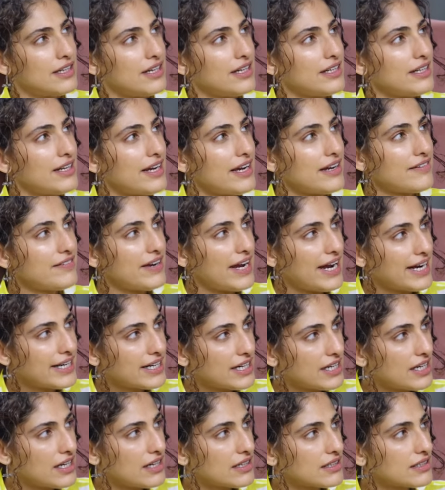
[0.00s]
Arey, I've had
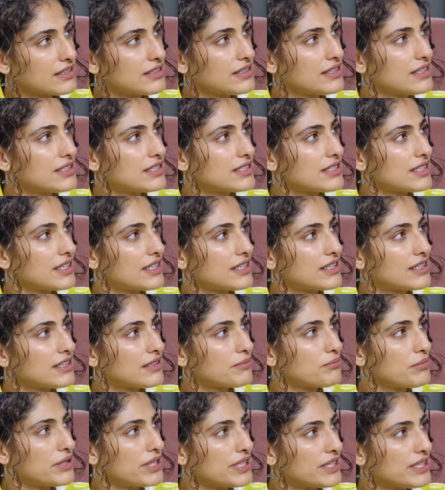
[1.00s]
an uncle
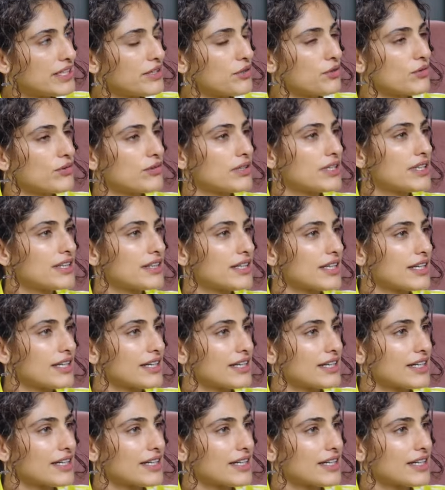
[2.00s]
sing Bheege, hont tere